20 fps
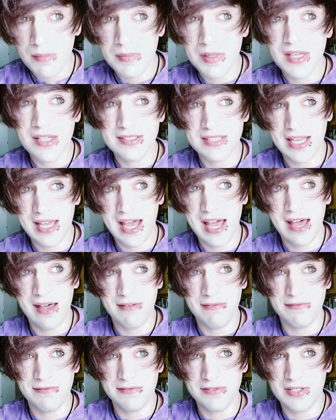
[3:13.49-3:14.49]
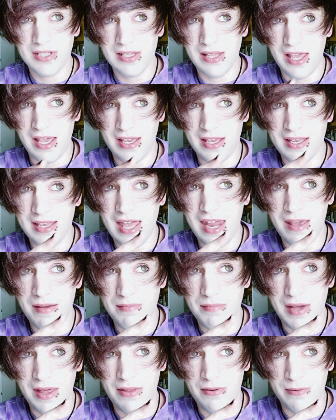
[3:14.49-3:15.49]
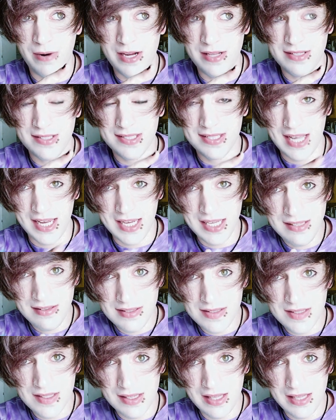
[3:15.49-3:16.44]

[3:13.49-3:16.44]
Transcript: because I have to like get it by the right second.